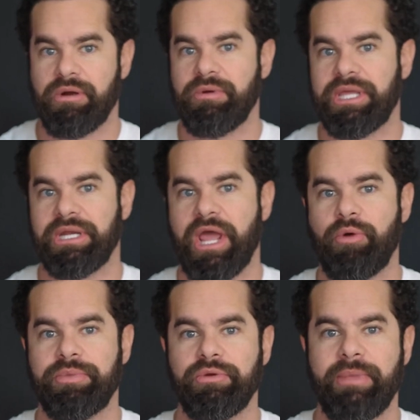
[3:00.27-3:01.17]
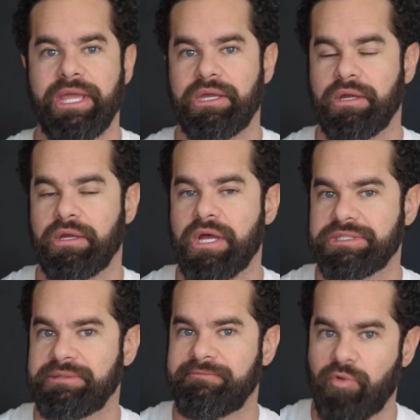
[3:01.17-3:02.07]
We can help you make
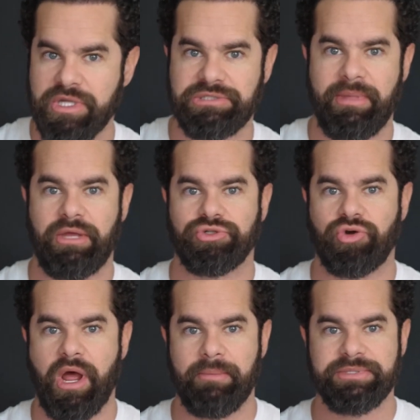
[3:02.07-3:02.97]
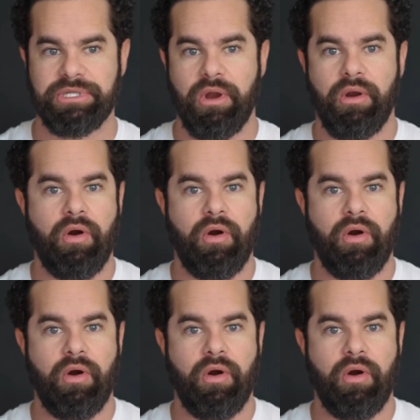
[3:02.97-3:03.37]
custom voicemail drops,